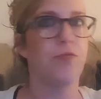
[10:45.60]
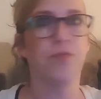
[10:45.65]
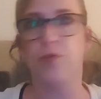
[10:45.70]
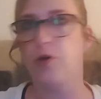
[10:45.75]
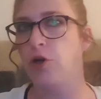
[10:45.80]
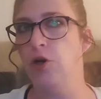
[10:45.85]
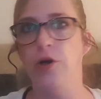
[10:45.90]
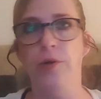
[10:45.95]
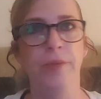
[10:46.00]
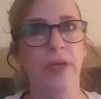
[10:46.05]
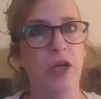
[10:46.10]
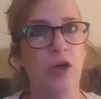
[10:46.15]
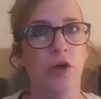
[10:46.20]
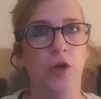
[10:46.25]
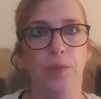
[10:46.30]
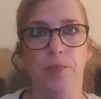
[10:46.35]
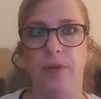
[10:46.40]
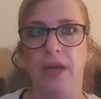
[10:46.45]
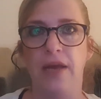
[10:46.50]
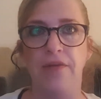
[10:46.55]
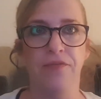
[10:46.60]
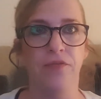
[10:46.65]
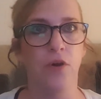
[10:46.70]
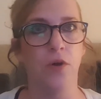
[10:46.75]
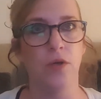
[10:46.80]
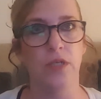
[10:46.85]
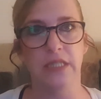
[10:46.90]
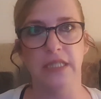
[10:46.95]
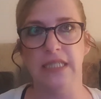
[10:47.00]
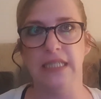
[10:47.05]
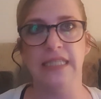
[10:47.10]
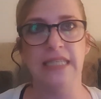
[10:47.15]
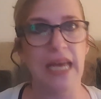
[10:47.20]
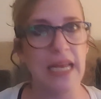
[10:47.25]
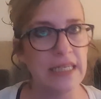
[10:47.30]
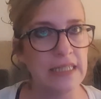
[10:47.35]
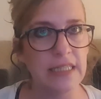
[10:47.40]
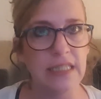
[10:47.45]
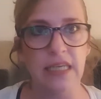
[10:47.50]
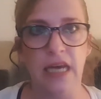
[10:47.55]
coming up left, right and
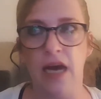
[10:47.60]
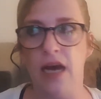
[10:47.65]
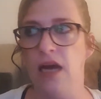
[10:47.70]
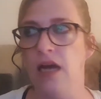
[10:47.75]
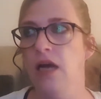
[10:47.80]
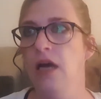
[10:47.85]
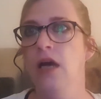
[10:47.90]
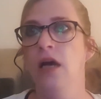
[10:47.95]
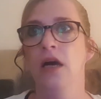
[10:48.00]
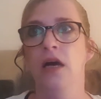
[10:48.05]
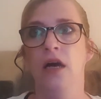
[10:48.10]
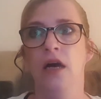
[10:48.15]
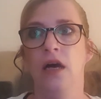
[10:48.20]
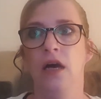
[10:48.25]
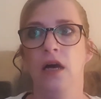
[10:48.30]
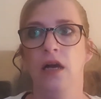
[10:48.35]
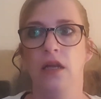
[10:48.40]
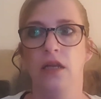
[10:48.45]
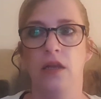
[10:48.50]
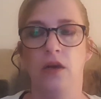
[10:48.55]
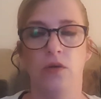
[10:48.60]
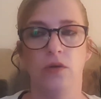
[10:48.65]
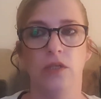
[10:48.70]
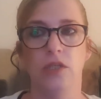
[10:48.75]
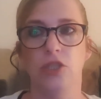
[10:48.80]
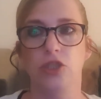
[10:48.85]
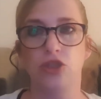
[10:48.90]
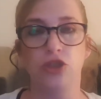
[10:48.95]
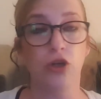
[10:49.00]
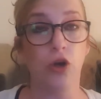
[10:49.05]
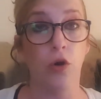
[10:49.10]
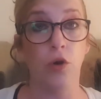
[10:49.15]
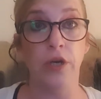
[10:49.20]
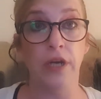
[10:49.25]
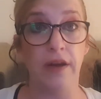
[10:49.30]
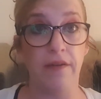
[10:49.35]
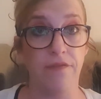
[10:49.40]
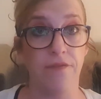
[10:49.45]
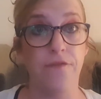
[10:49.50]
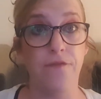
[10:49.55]
centre, like trying
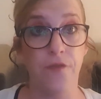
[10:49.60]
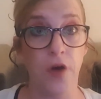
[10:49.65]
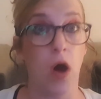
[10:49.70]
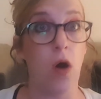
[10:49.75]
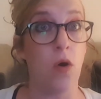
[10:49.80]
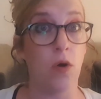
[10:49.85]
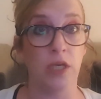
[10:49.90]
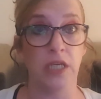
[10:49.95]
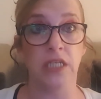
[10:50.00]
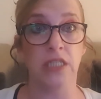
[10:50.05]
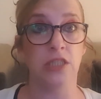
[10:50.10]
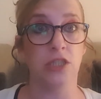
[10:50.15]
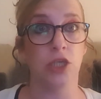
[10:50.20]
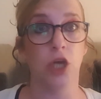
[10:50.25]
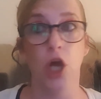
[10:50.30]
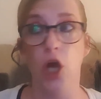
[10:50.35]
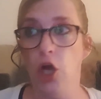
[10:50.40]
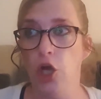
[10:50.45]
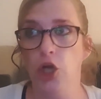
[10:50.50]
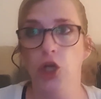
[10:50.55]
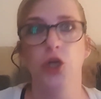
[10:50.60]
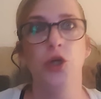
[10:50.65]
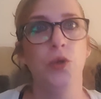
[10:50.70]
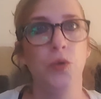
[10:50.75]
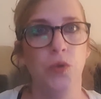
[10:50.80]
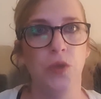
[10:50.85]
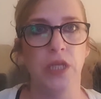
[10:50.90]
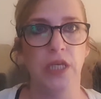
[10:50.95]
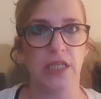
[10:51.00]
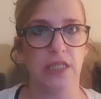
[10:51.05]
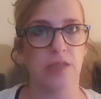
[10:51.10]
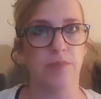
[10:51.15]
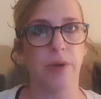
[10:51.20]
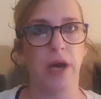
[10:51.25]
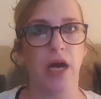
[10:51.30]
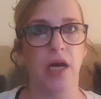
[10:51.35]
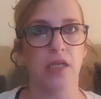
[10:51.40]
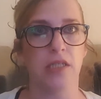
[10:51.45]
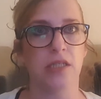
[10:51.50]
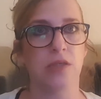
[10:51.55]
to find who this
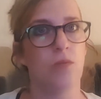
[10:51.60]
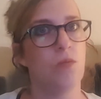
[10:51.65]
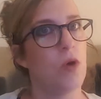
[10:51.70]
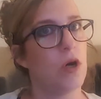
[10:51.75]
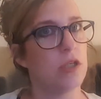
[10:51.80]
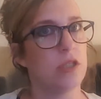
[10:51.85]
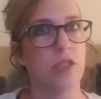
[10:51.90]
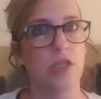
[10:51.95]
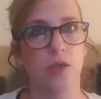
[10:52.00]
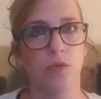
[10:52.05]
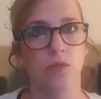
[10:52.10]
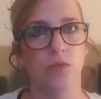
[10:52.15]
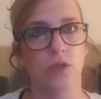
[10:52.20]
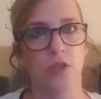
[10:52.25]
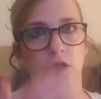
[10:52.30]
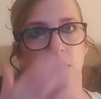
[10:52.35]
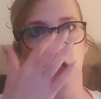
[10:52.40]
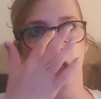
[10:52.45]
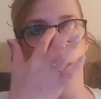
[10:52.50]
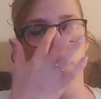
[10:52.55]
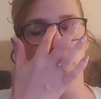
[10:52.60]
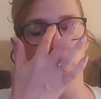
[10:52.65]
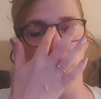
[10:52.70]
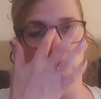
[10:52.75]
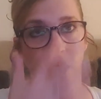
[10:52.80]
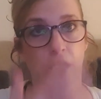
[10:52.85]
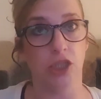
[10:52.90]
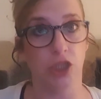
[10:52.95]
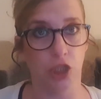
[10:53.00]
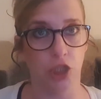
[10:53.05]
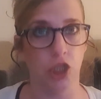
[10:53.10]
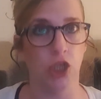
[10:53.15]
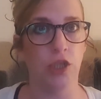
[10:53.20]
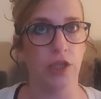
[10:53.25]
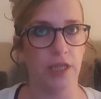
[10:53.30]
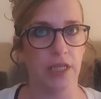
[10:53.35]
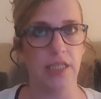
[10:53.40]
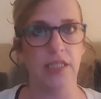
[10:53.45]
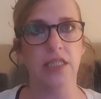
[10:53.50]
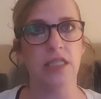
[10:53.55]
person was that had done
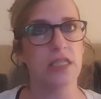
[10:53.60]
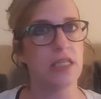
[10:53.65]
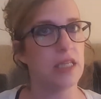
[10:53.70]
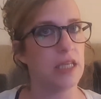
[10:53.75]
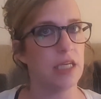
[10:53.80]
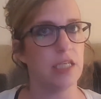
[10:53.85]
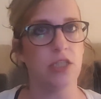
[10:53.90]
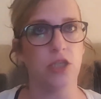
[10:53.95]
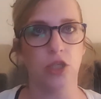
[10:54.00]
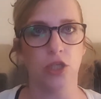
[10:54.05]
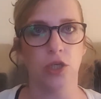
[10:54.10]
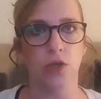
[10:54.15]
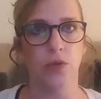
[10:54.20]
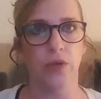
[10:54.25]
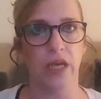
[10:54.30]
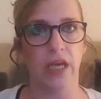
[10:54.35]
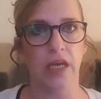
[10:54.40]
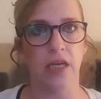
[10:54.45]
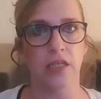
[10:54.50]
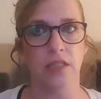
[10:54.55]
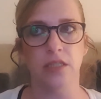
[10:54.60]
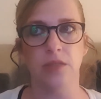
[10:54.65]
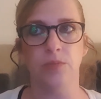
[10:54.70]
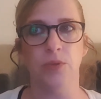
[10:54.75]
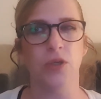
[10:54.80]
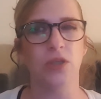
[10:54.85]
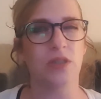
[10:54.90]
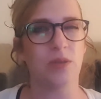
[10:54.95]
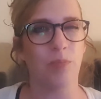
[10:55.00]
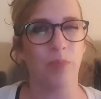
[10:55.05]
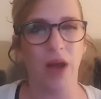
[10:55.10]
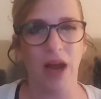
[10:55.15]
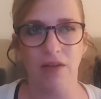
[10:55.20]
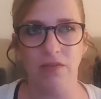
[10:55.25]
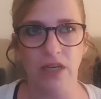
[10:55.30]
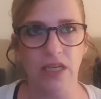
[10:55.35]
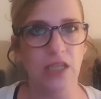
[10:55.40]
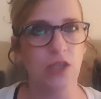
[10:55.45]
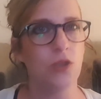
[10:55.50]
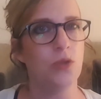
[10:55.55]
this to these two kittens, because
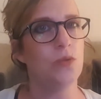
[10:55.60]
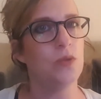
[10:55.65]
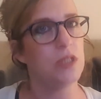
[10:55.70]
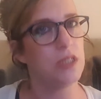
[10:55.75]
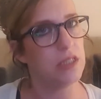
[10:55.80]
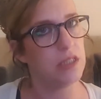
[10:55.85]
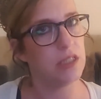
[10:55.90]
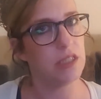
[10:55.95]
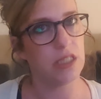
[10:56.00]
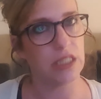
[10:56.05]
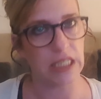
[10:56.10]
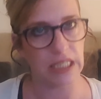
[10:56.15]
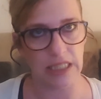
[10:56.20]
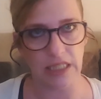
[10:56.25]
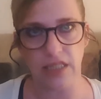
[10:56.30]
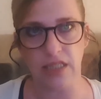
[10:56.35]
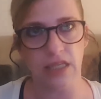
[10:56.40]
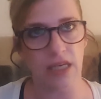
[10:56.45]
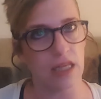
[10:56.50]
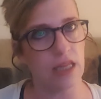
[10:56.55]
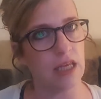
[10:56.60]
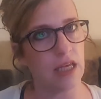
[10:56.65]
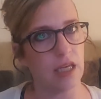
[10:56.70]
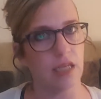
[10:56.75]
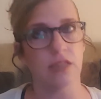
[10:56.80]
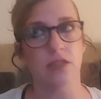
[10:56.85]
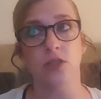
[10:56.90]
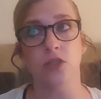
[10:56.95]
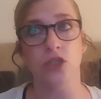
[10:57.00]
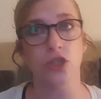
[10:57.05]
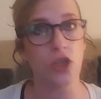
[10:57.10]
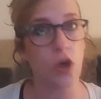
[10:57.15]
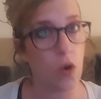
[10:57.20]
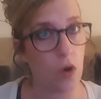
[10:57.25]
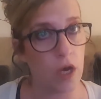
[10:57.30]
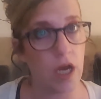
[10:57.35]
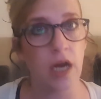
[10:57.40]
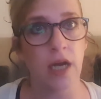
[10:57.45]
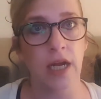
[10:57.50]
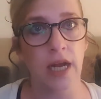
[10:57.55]
apparently you did see the kittens die
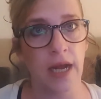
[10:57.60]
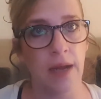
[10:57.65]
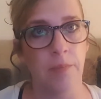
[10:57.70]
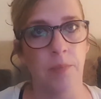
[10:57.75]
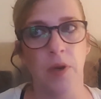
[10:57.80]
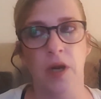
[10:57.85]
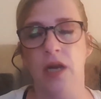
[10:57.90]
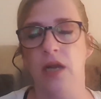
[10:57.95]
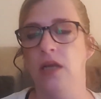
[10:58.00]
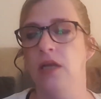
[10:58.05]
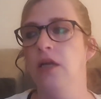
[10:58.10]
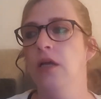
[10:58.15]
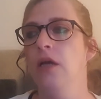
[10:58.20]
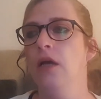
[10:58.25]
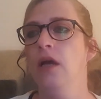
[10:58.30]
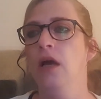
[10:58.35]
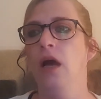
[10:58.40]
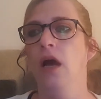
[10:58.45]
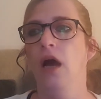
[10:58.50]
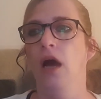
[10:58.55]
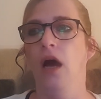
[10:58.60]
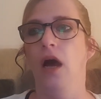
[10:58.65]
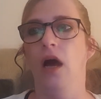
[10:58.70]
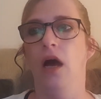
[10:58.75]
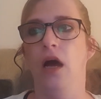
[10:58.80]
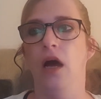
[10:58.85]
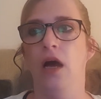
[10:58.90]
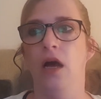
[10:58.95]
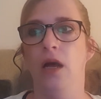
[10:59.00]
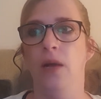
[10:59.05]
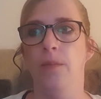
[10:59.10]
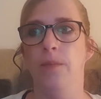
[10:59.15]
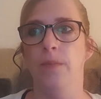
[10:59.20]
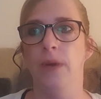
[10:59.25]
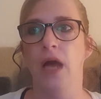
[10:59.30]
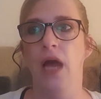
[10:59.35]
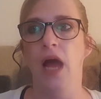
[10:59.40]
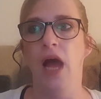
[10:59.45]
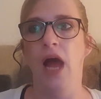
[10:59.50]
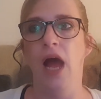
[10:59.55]
on camera. And
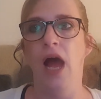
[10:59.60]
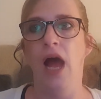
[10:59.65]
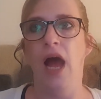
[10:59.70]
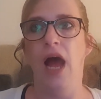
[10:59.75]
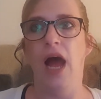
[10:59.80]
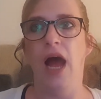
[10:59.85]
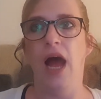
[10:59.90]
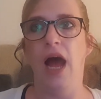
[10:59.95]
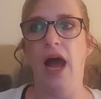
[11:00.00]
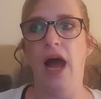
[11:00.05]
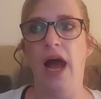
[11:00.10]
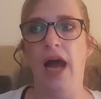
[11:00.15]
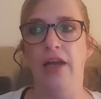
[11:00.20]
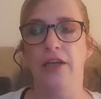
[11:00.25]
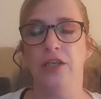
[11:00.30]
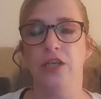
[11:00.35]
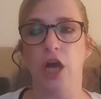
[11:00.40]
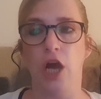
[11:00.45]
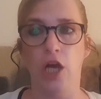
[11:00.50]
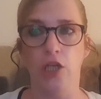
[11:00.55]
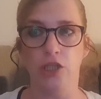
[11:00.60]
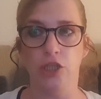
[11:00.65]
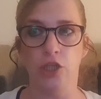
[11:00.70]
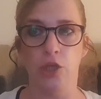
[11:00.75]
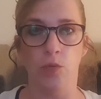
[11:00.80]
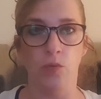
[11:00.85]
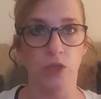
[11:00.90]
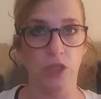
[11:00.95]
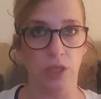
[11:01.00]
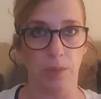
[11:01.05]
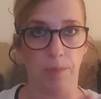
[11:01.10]
there was a